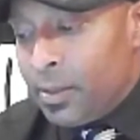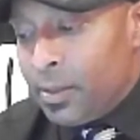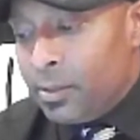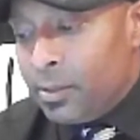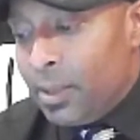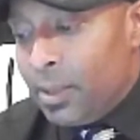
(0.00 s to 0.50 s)

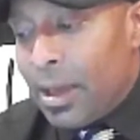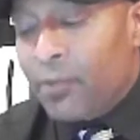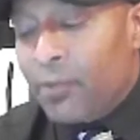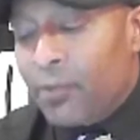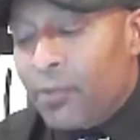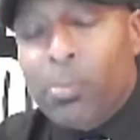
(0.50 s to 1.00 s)
the amount
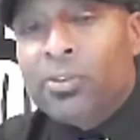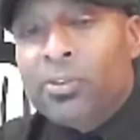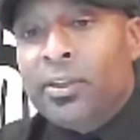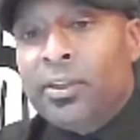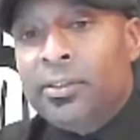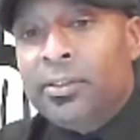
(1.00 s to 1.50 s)
of
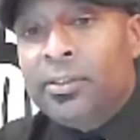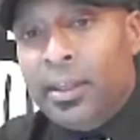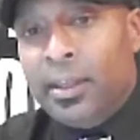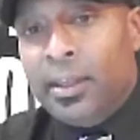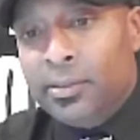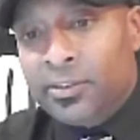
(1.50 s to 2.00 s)
homeless in
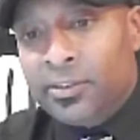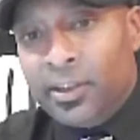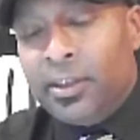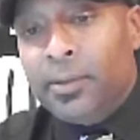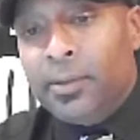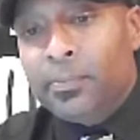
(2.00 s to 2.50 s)
in the
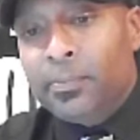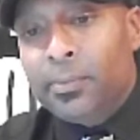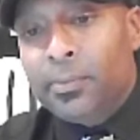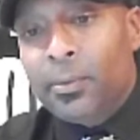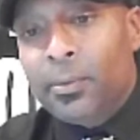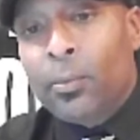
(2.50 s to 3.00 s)
city?
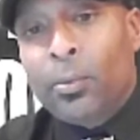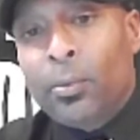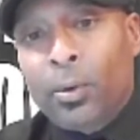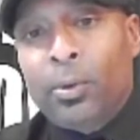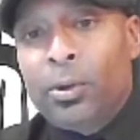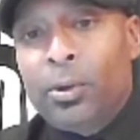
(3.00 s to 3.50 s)

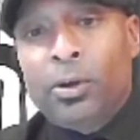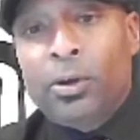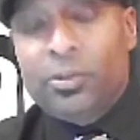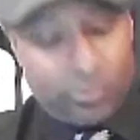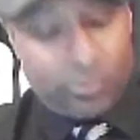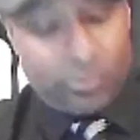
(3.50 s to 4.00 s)
What would your
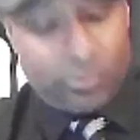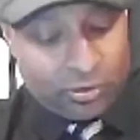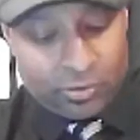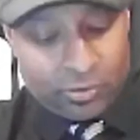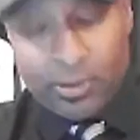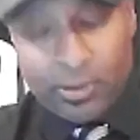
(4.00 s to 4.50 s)

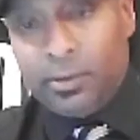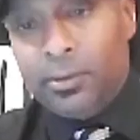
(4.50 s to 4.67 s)
solutions be?